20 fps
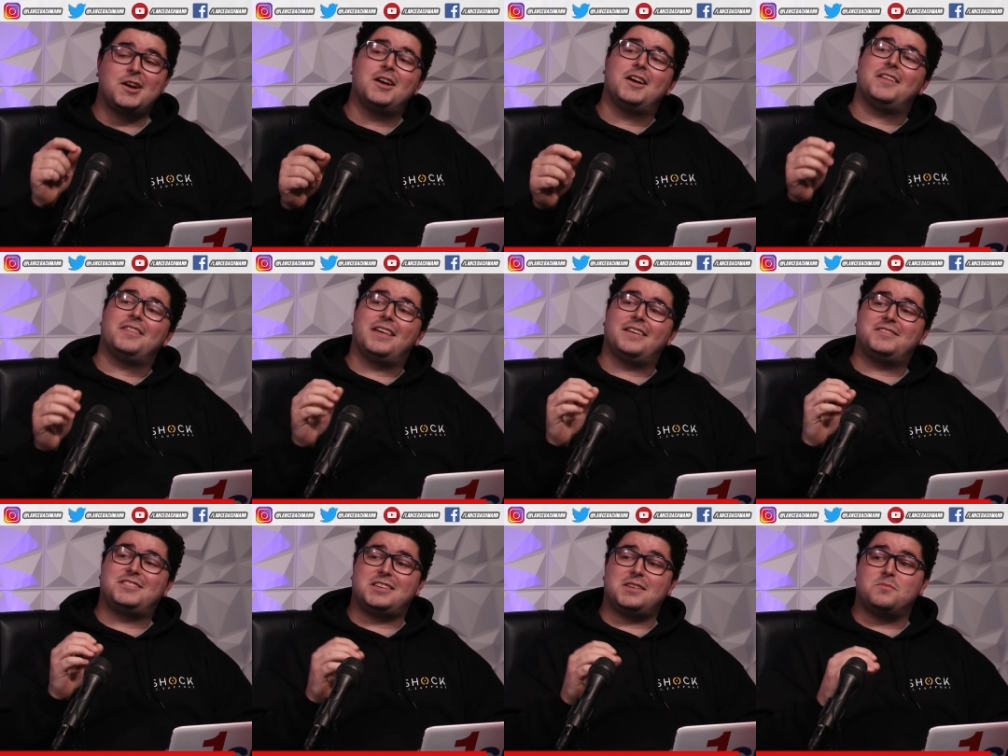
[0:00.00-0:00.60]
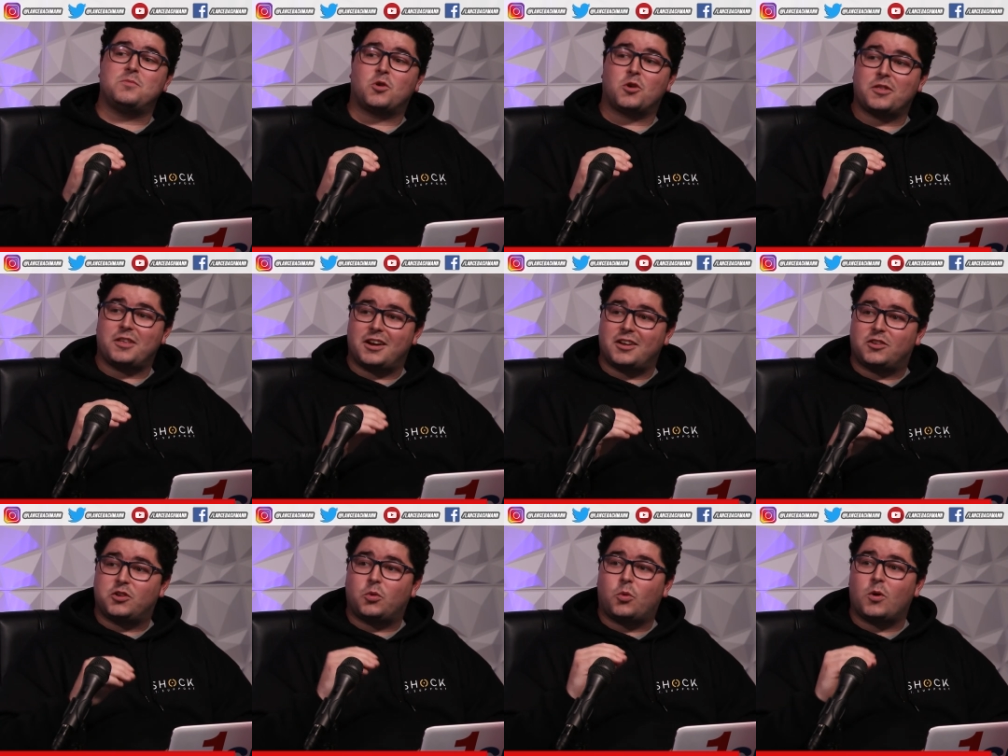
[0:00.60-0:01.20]
they've seen more than a
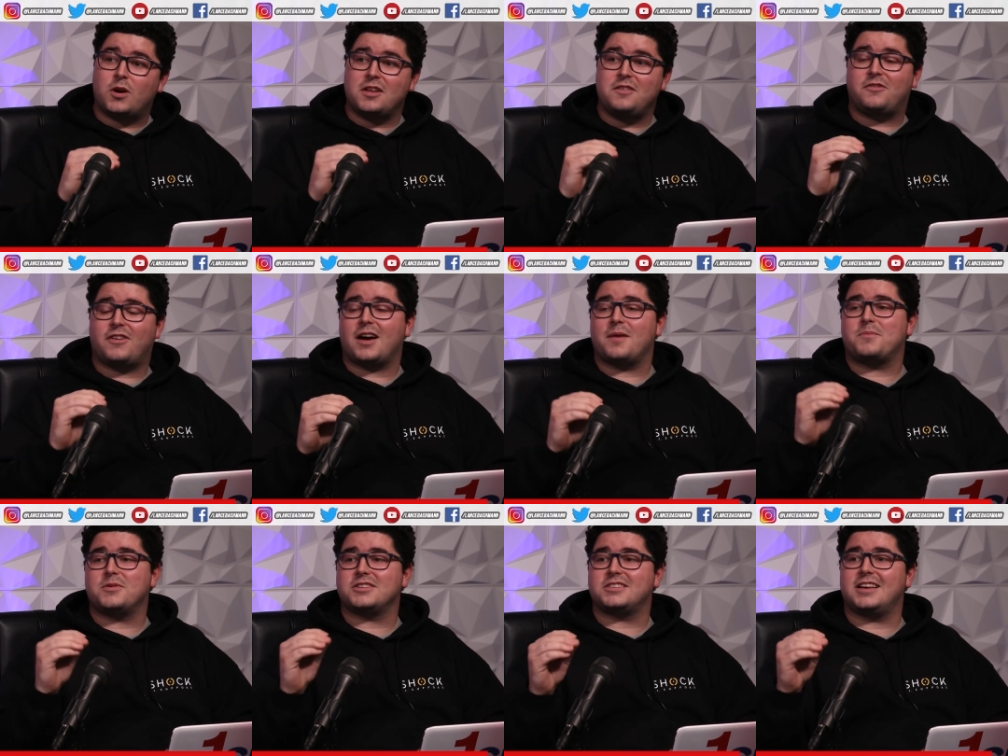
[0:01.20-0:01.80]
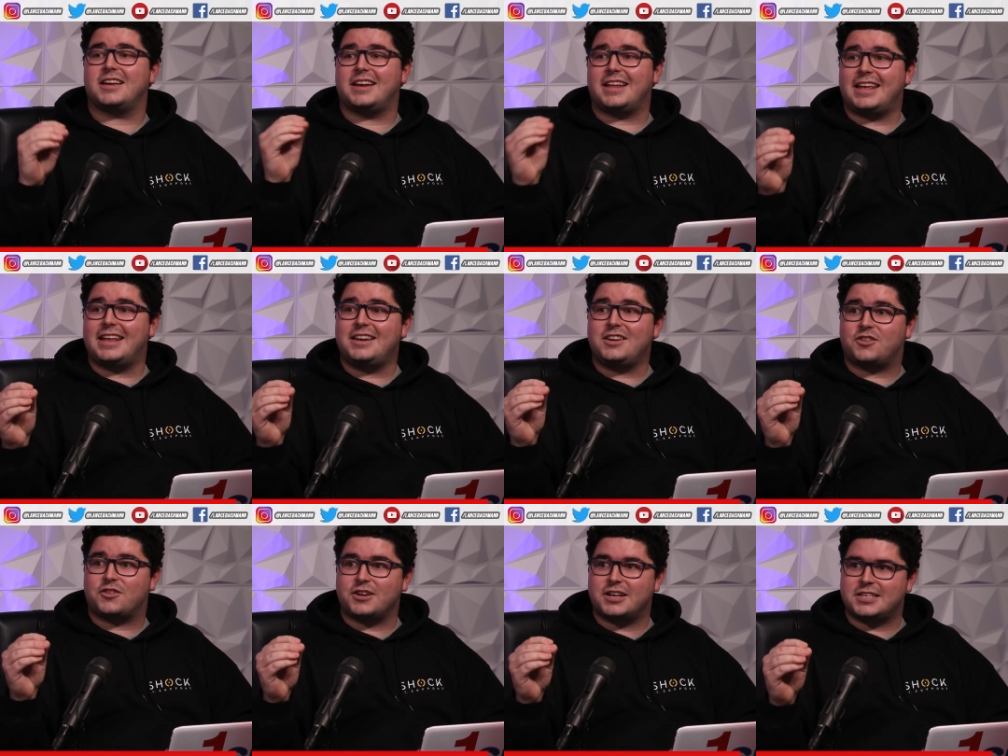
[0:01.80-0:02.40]
25%
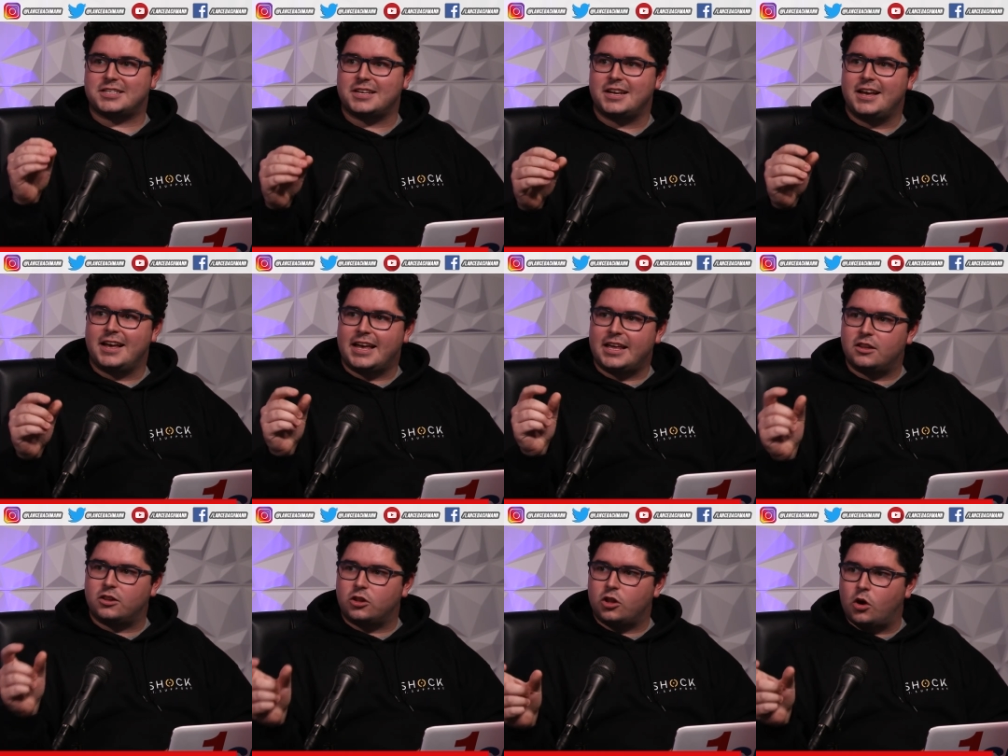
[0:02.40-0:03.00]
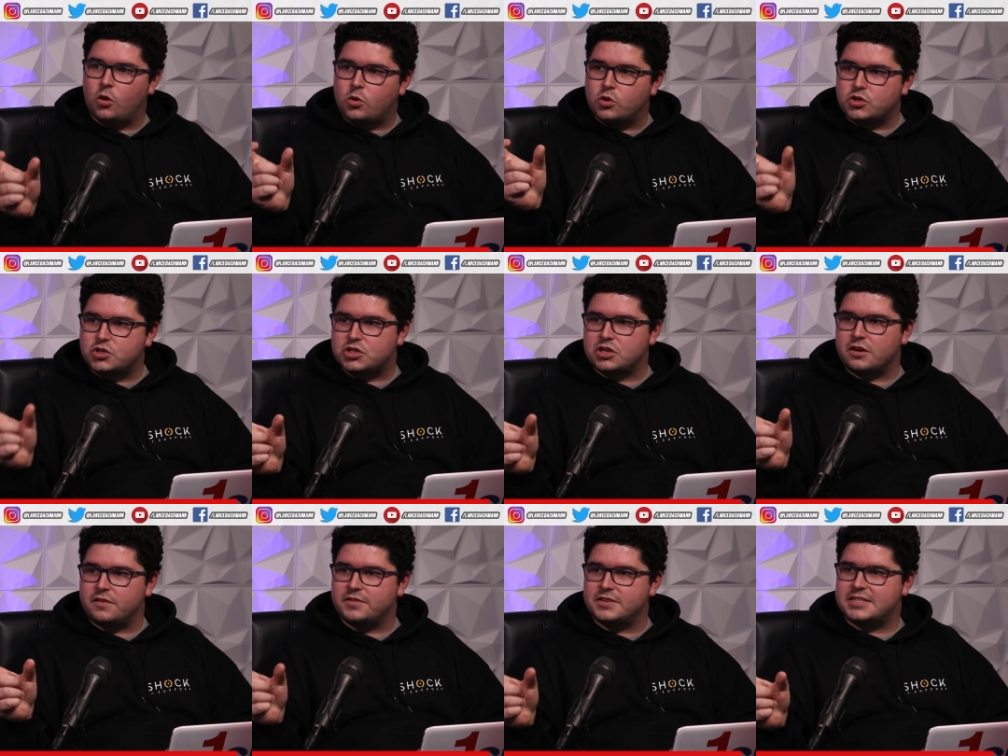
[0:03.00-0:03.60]
increase in local
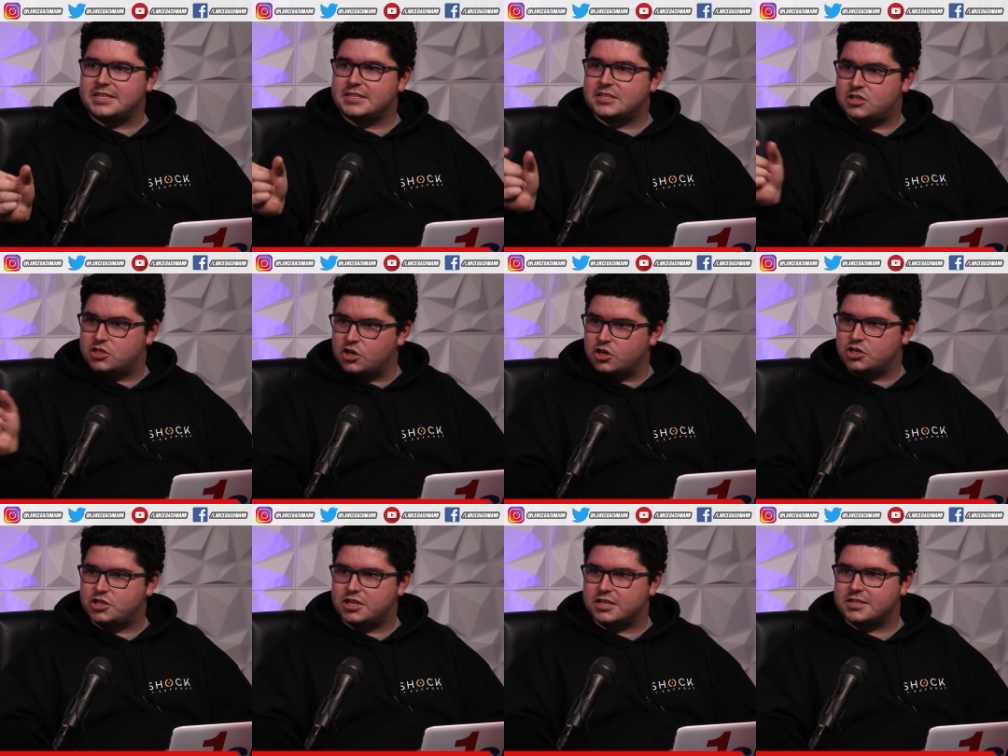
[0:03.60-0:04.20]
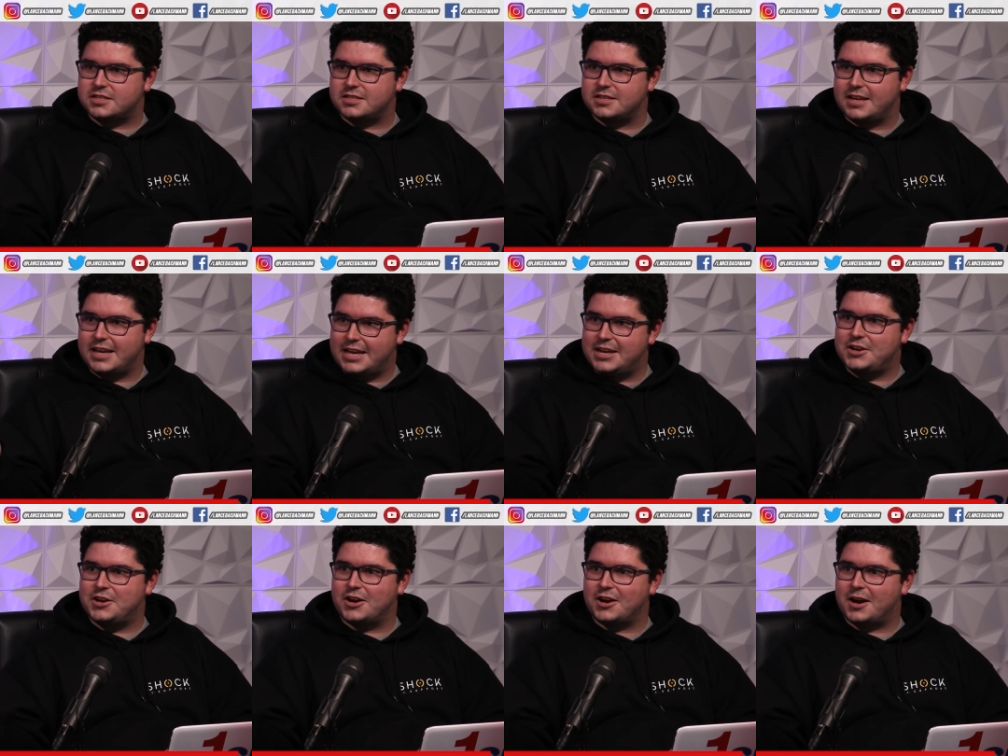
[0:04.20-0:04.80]
services searches in
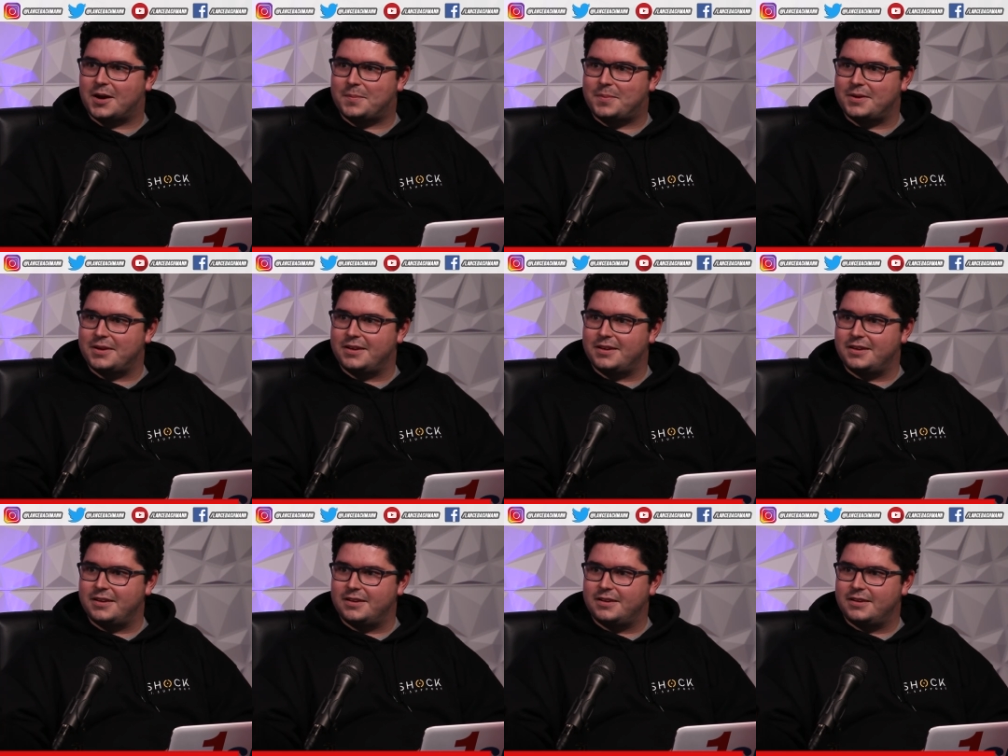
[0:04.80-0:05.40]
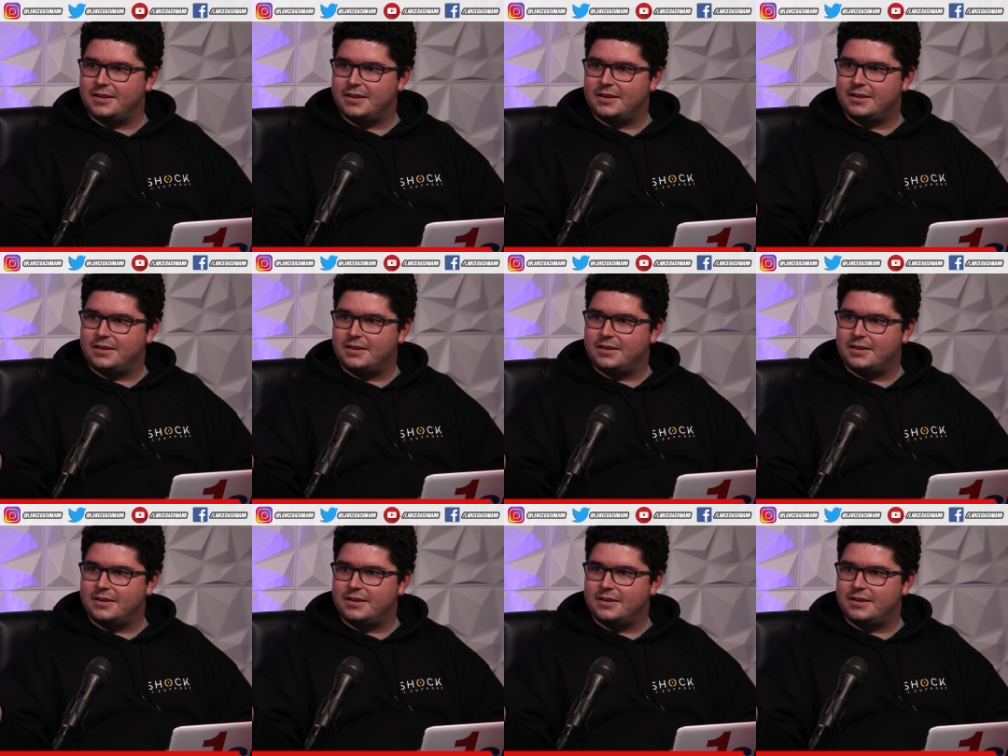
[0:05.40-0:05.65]
Europe. Wow.